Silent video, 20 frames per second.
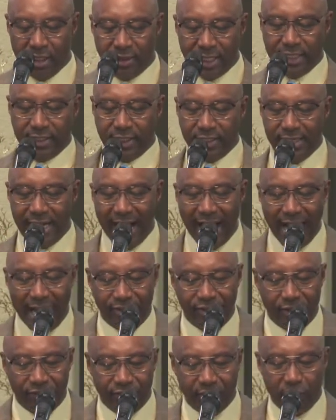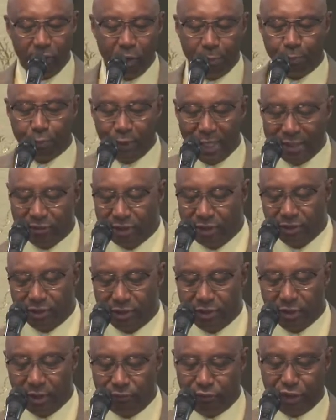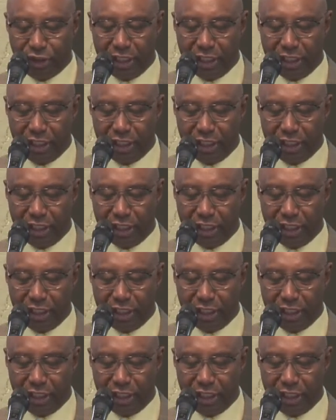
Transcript: They denied the very presence of